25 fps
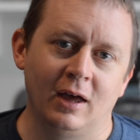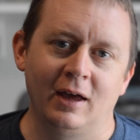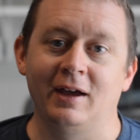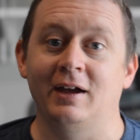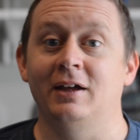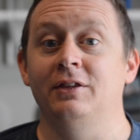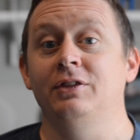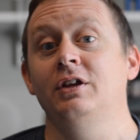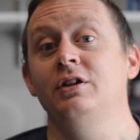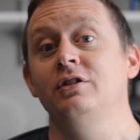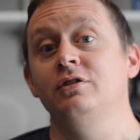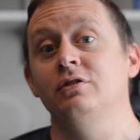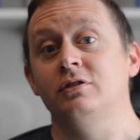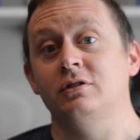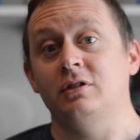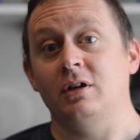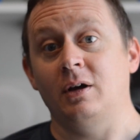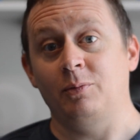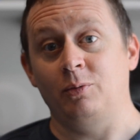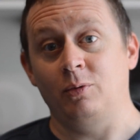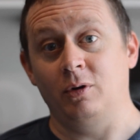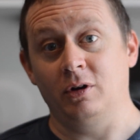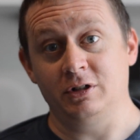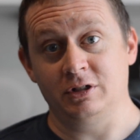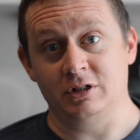and then you'll stop
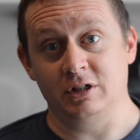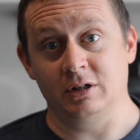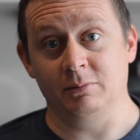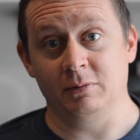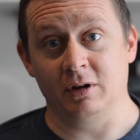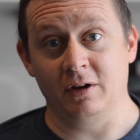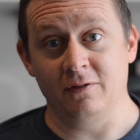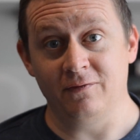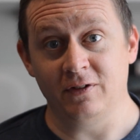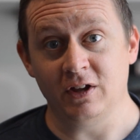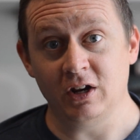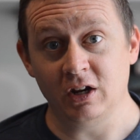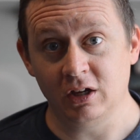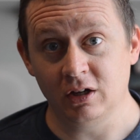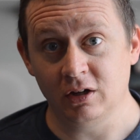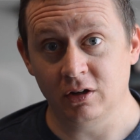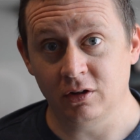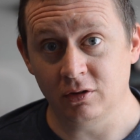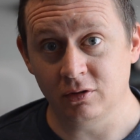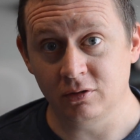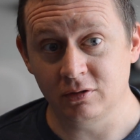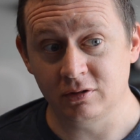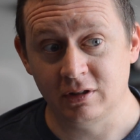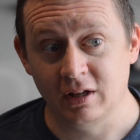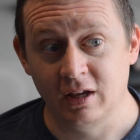watching my
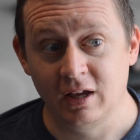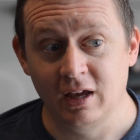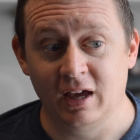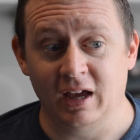videos